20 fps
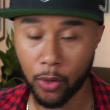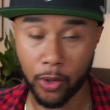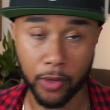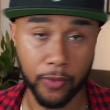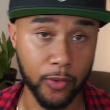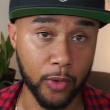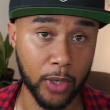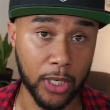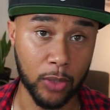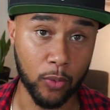or
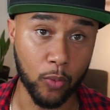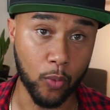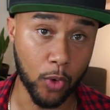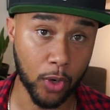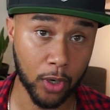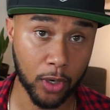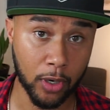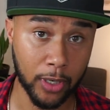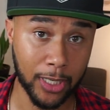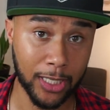if you want to
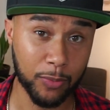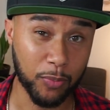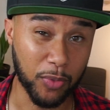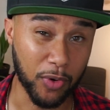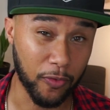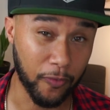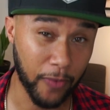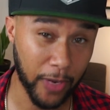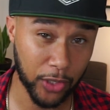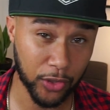work on it
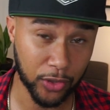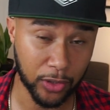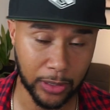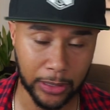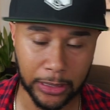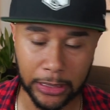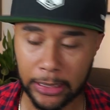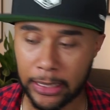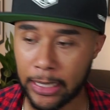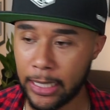
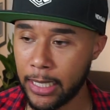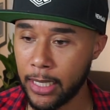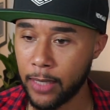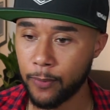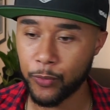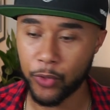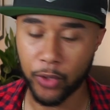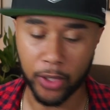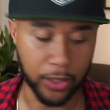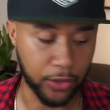professionally,
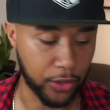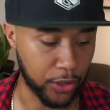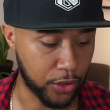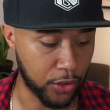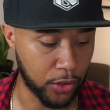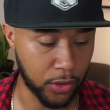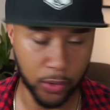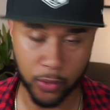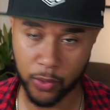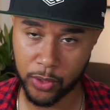you can
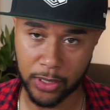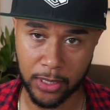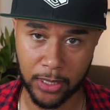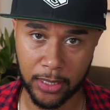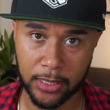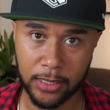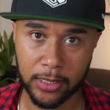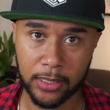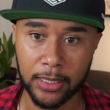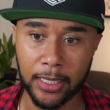just use
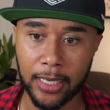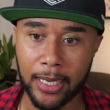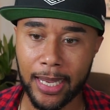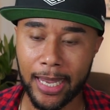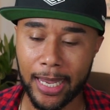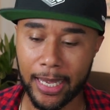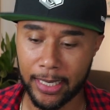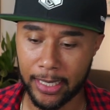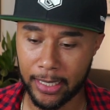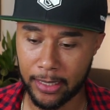this
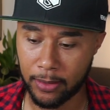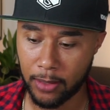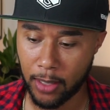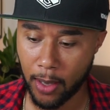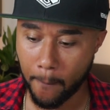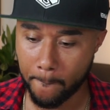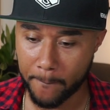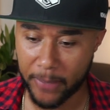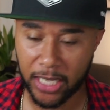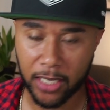and then
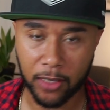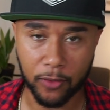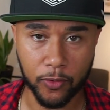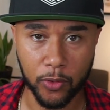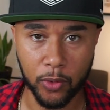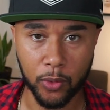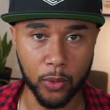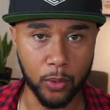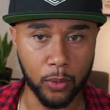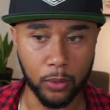make a
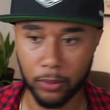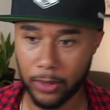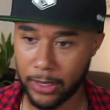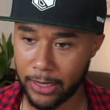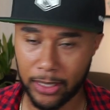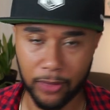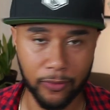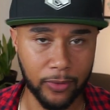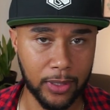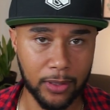few,
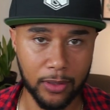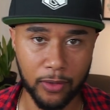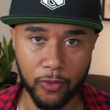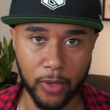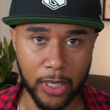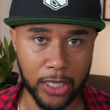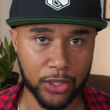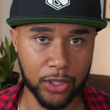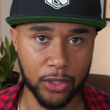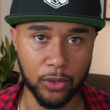even
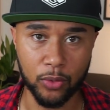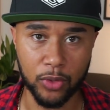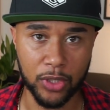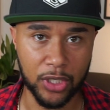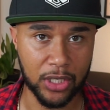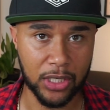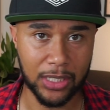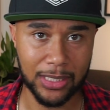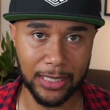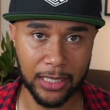if you actually do
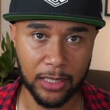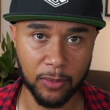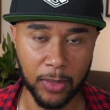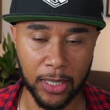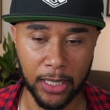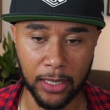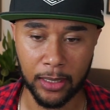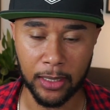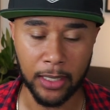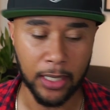just
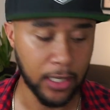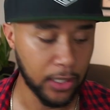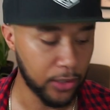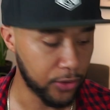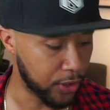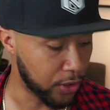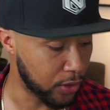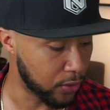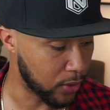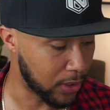stickman,
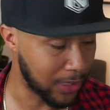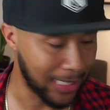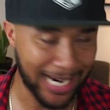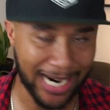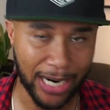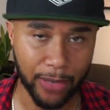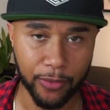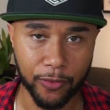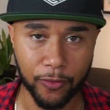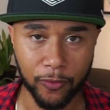just to see
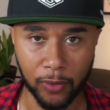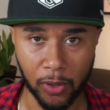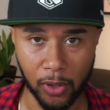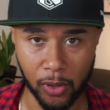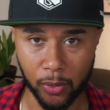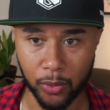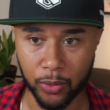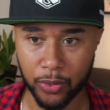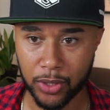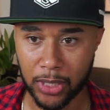how it
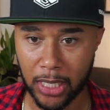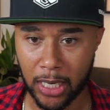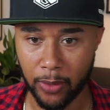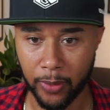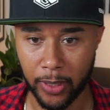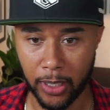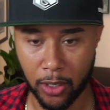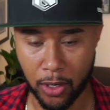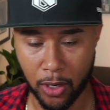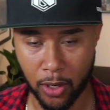flows,
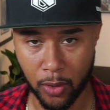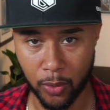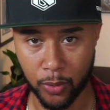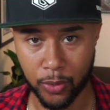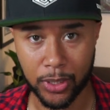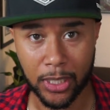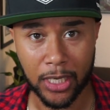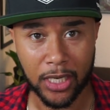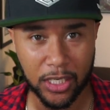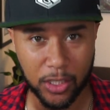how it
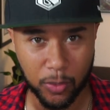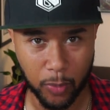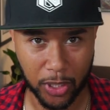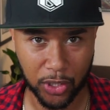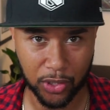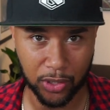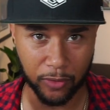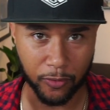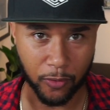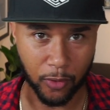goes,
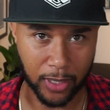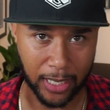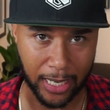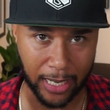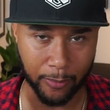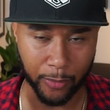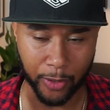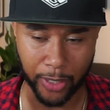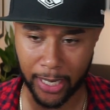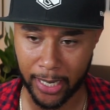especially for
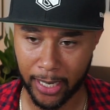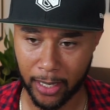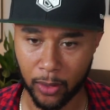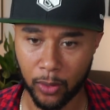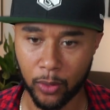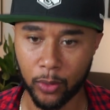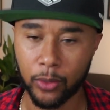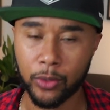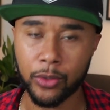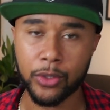camera
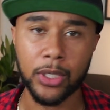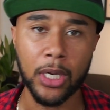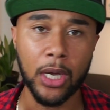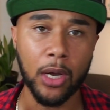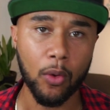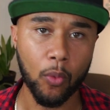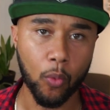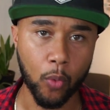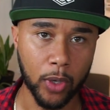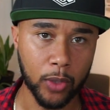angles,
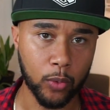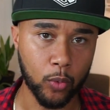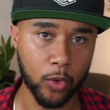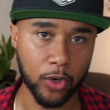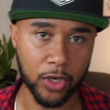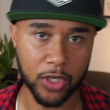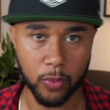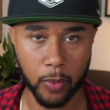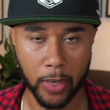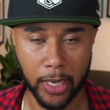what
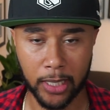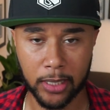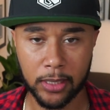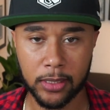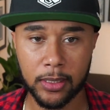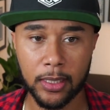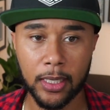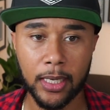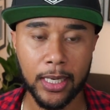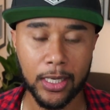works
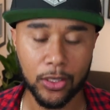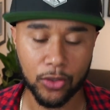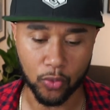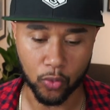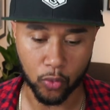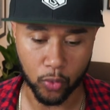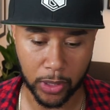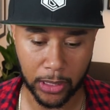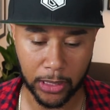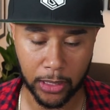best. It's a
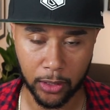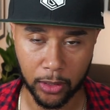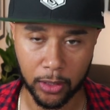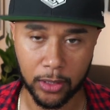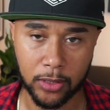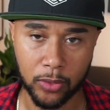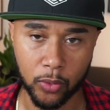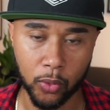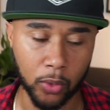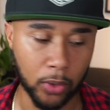really
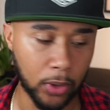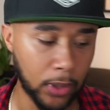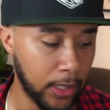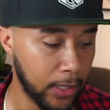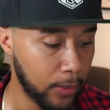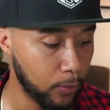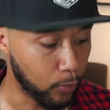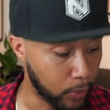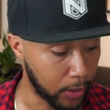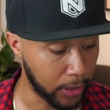good tool.
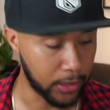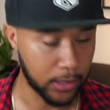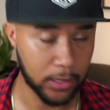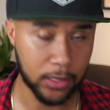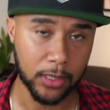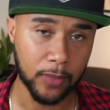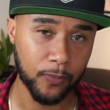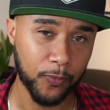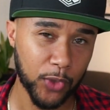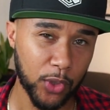
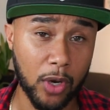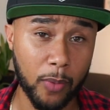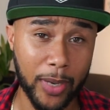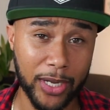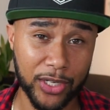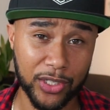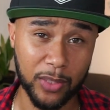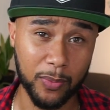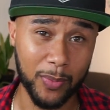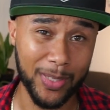Plus, you stop
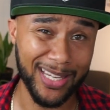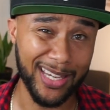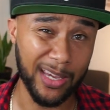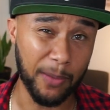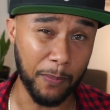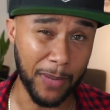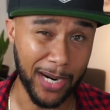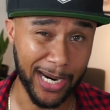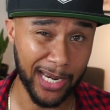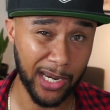actually being
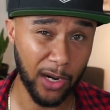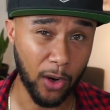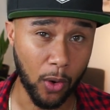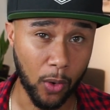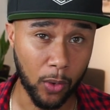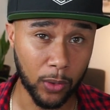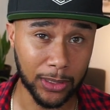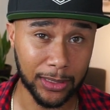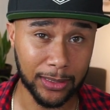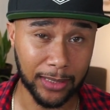in Maya
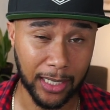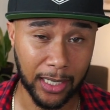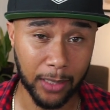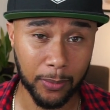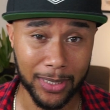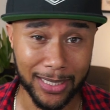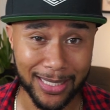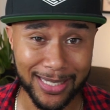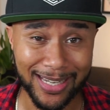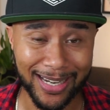all the
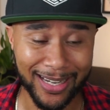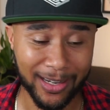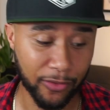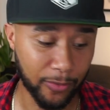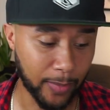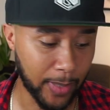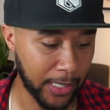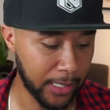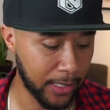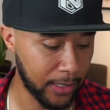time inside
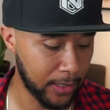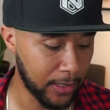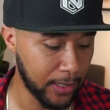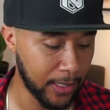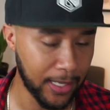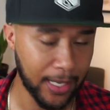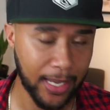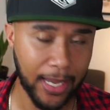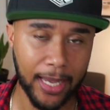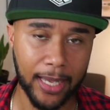of Maya,
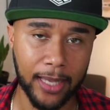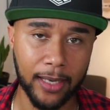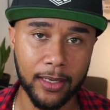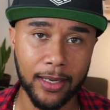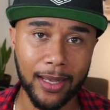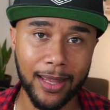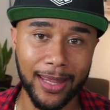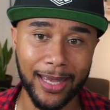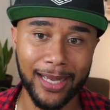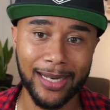
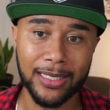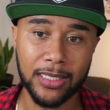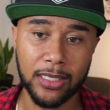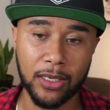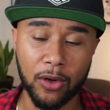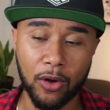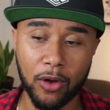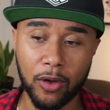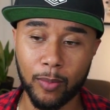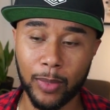and that is
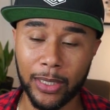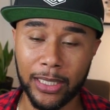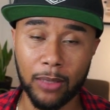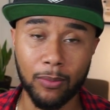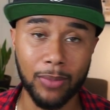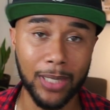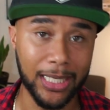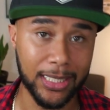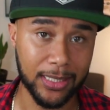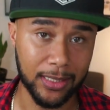normally
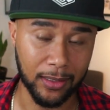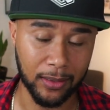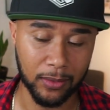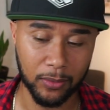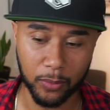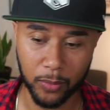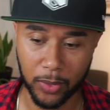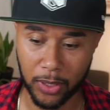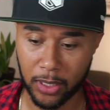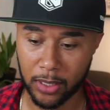a
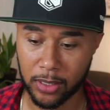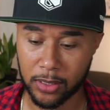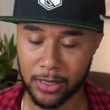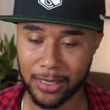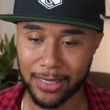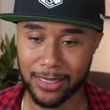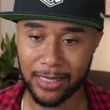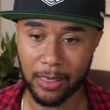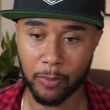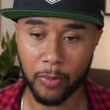blessing,
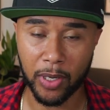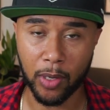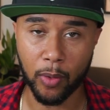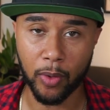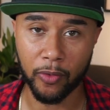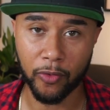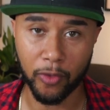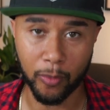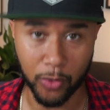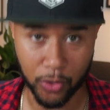because stepping
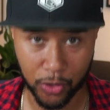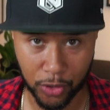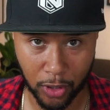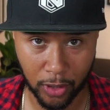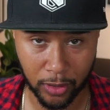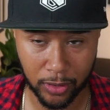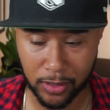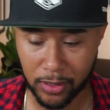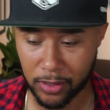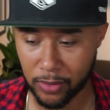away from your
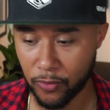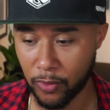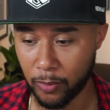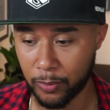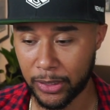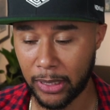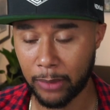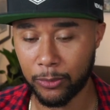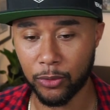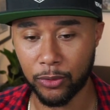shots
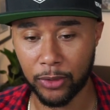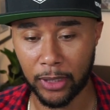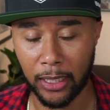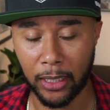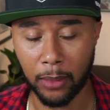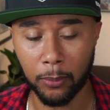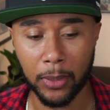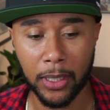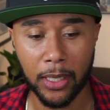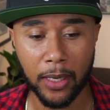from time to
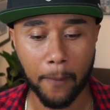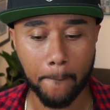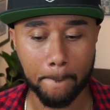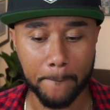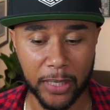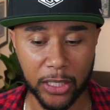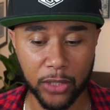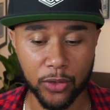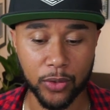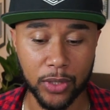time
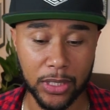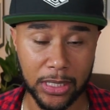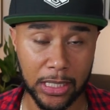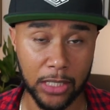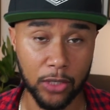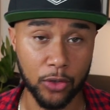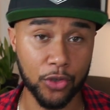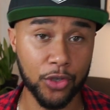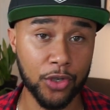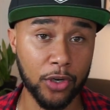makes you
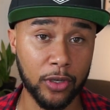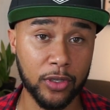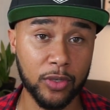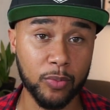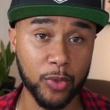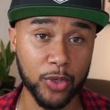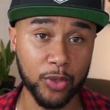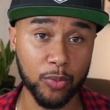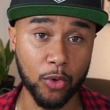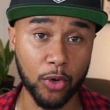see your
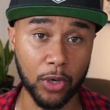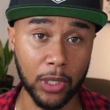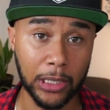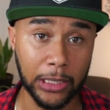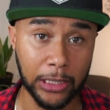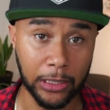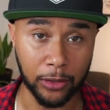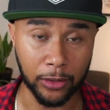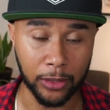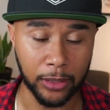shots much more
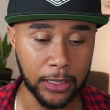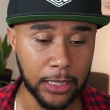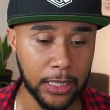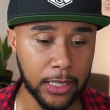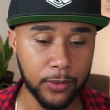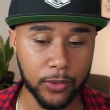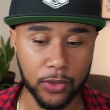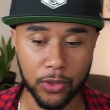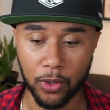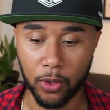clearer.
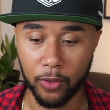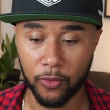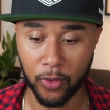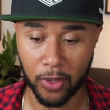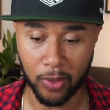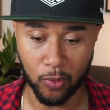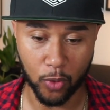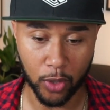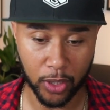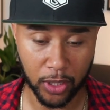So if
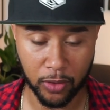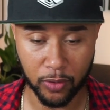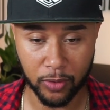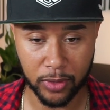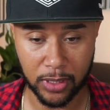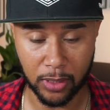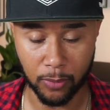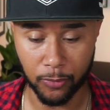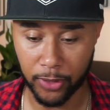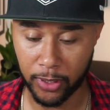you are working
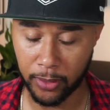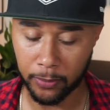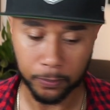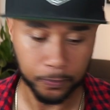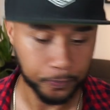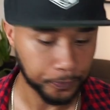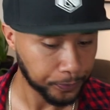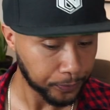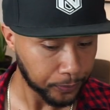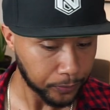on something